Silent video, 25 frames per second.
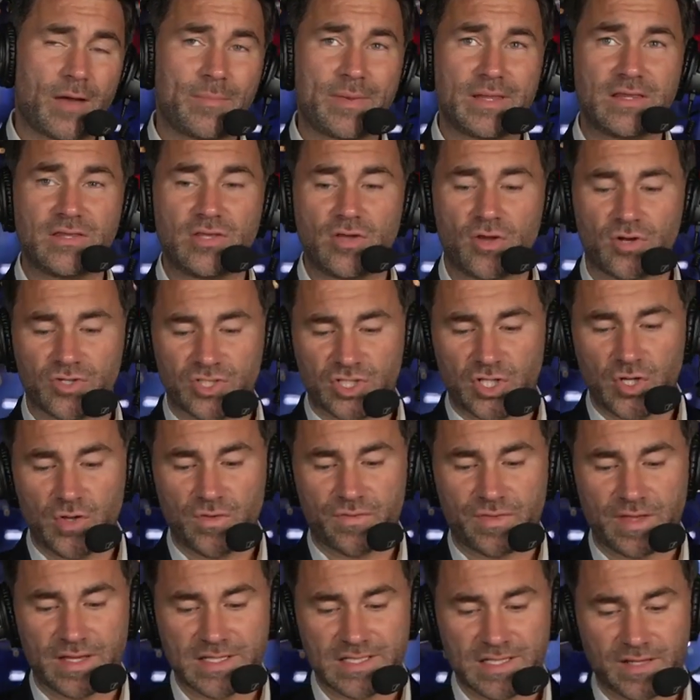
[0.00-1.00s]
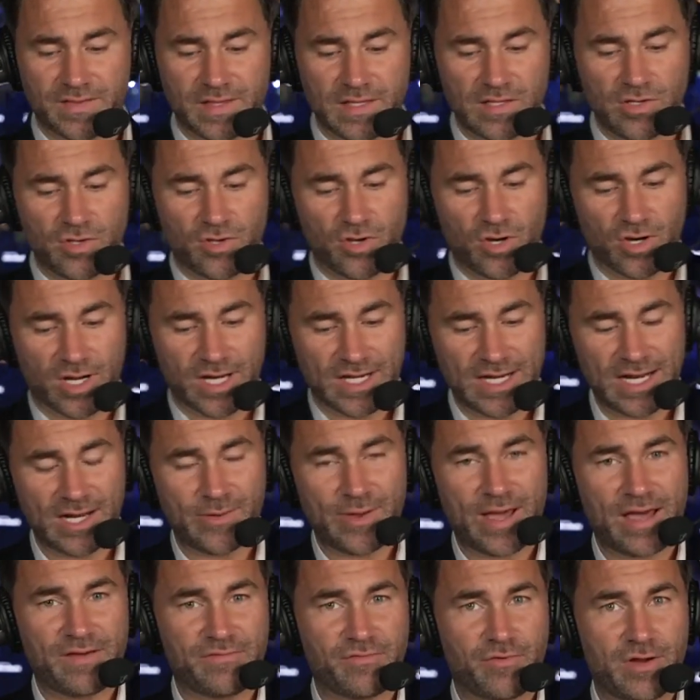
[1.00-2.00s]
I mean, you got two things. I think you've got
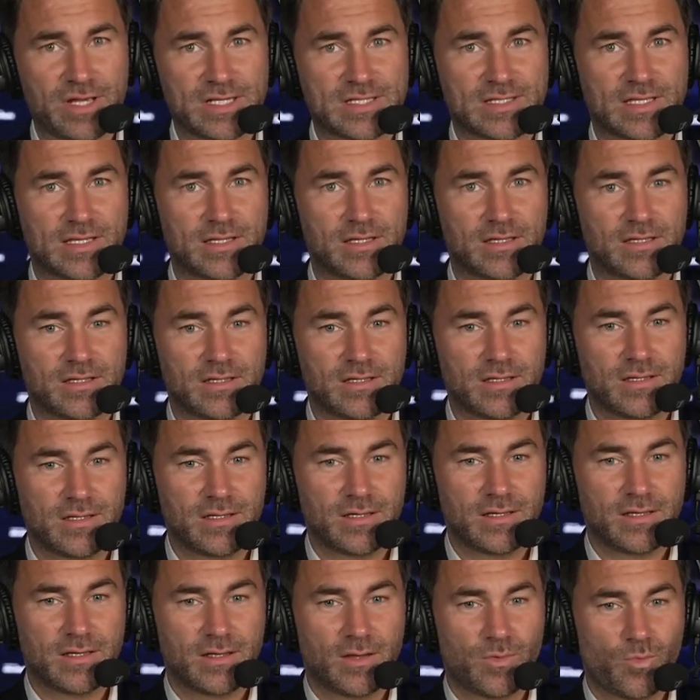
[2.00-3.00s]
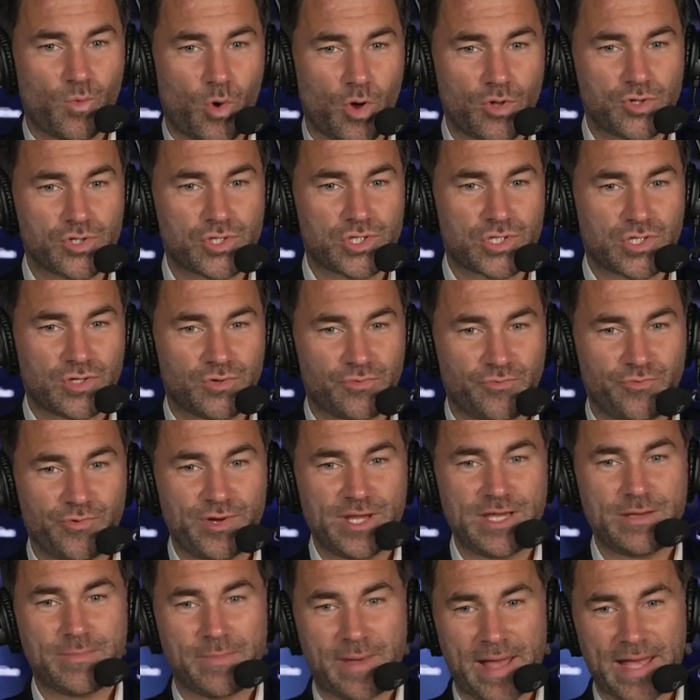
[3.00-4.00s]
Canelo Alvarez that wants to
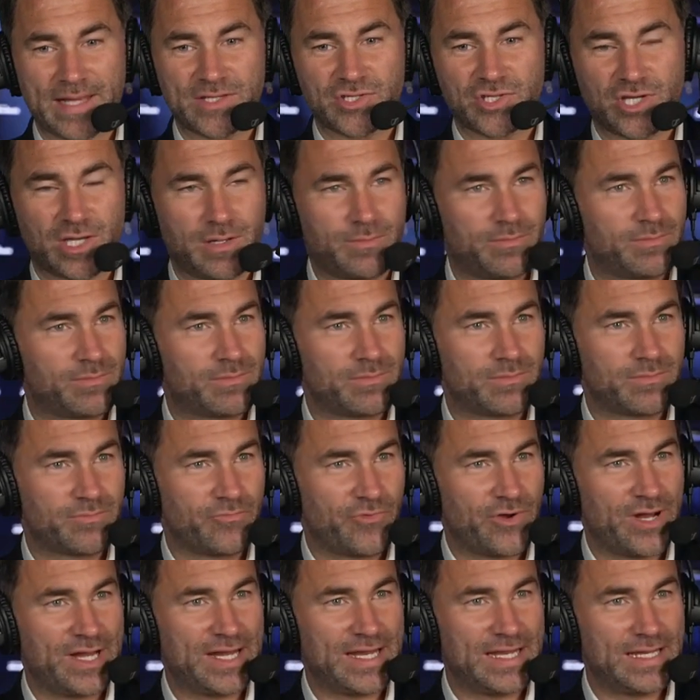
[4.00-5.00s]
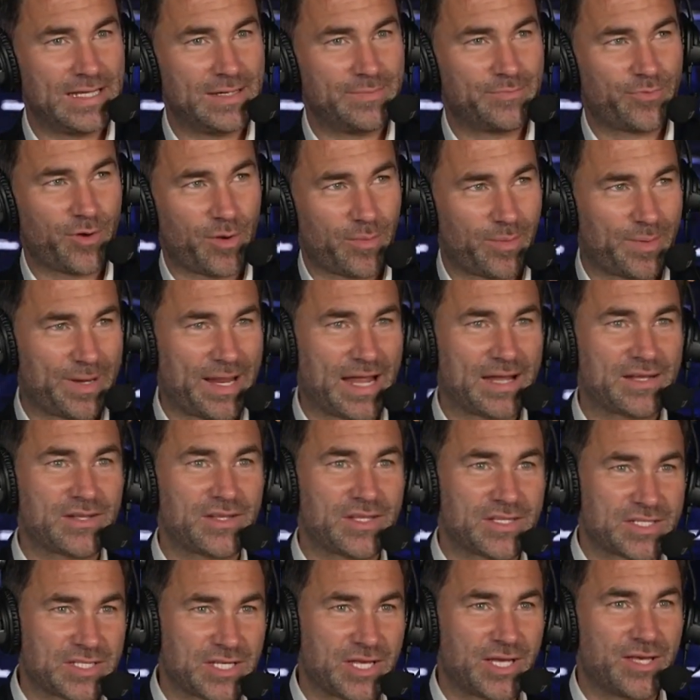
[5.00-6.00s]
rematch him, really, probably under
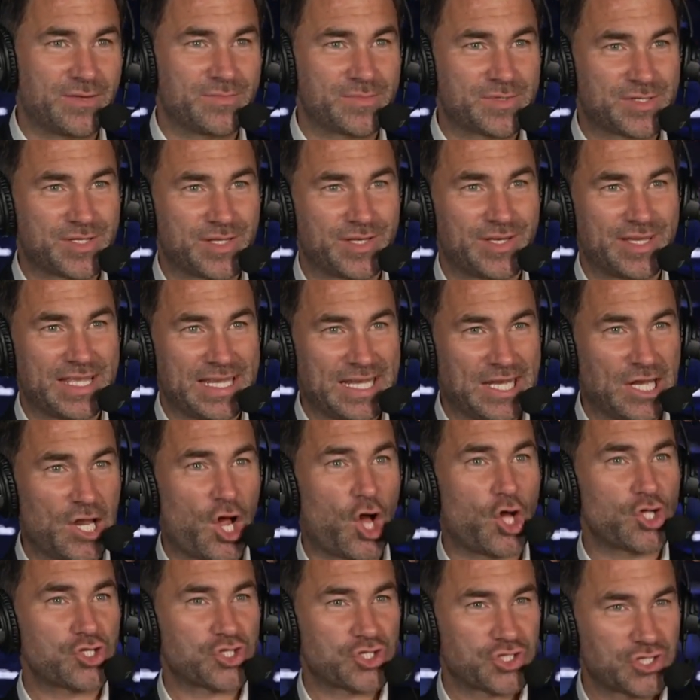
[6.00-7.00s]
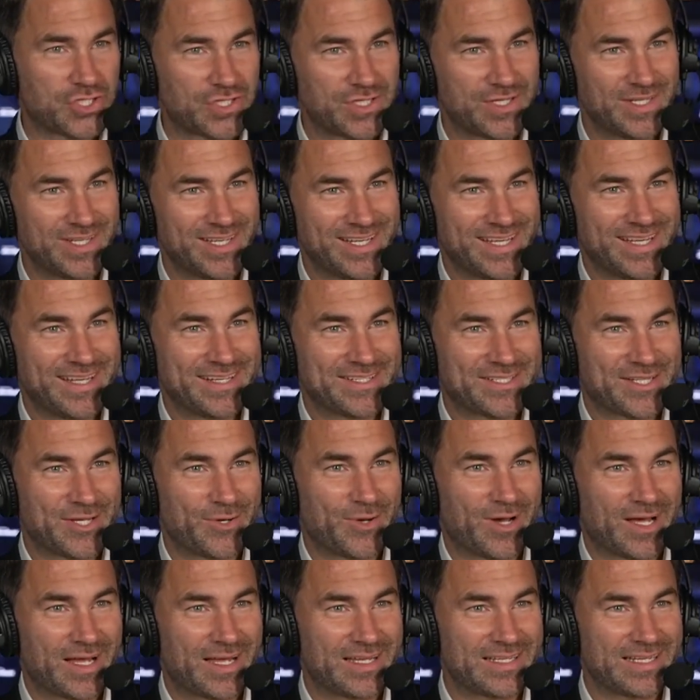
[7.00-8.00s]
the terms that he lost to.
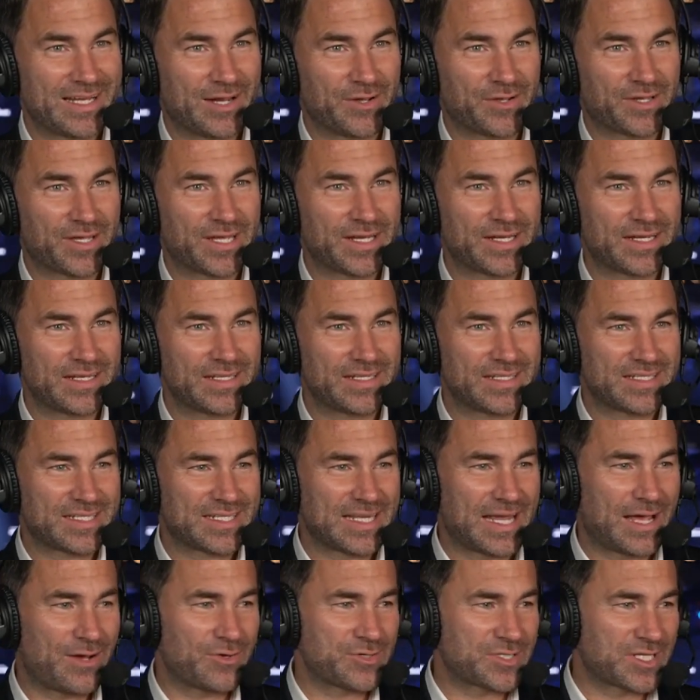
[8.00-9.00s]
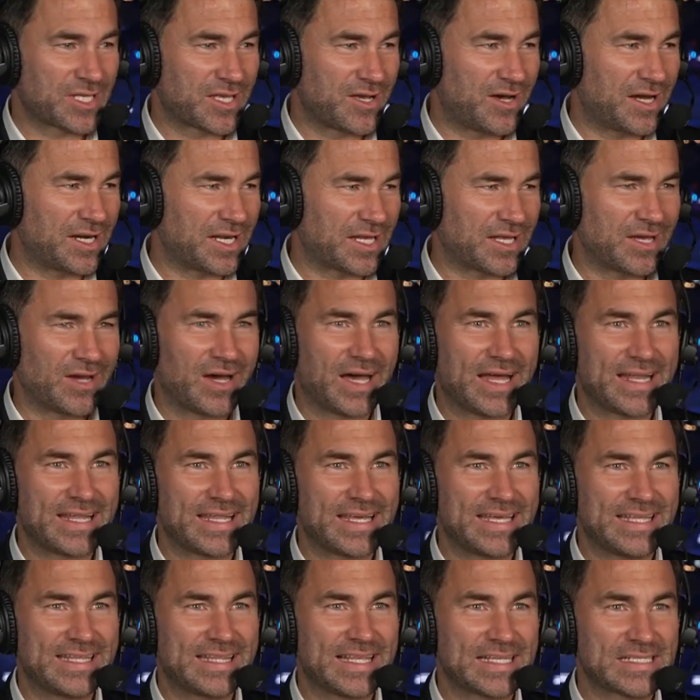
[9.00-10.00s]
You know, Sal's the kind of guy
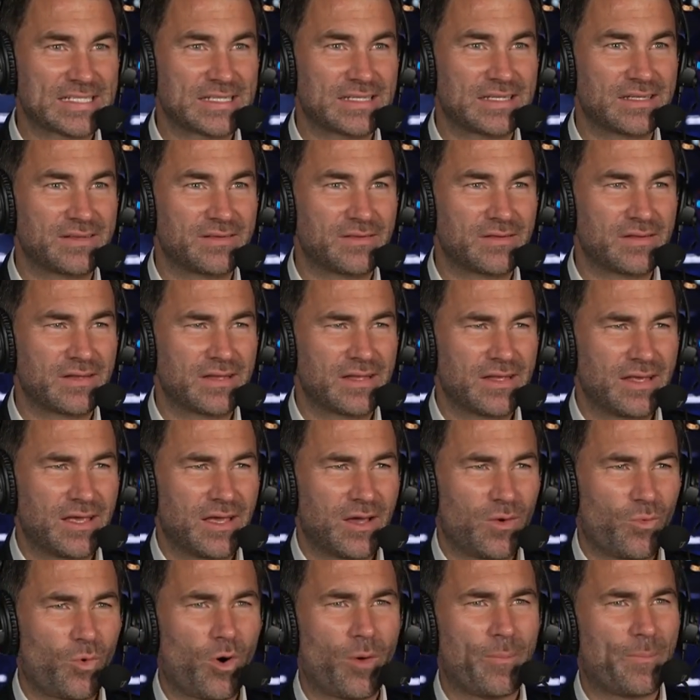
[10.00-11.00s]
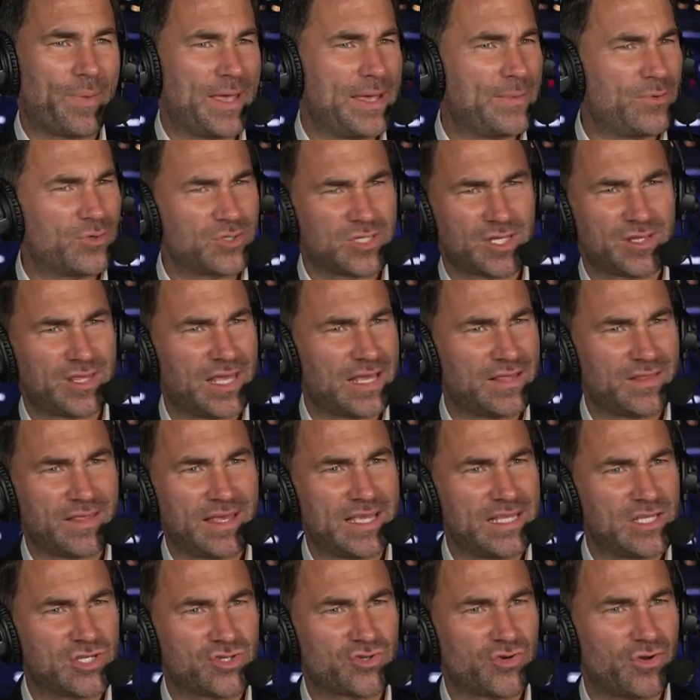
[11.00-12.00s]
that he doesn't want people to think that
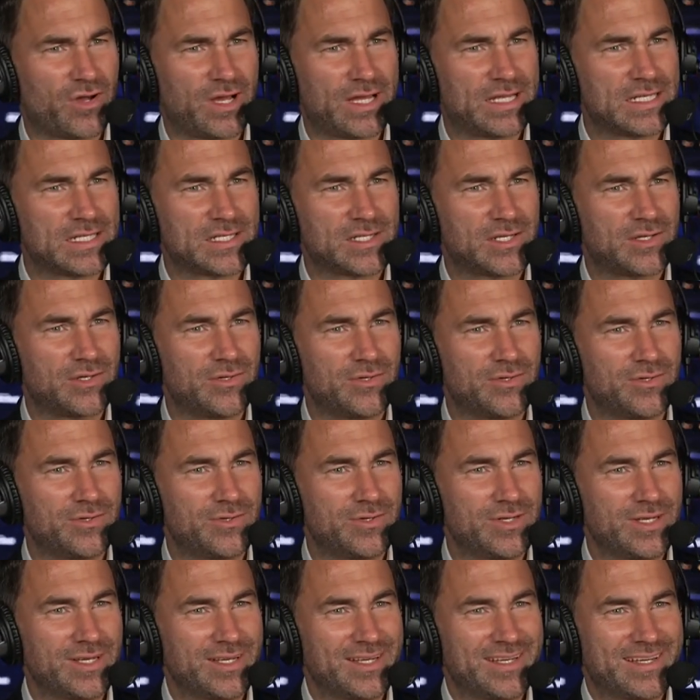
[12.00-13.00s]
he's trying to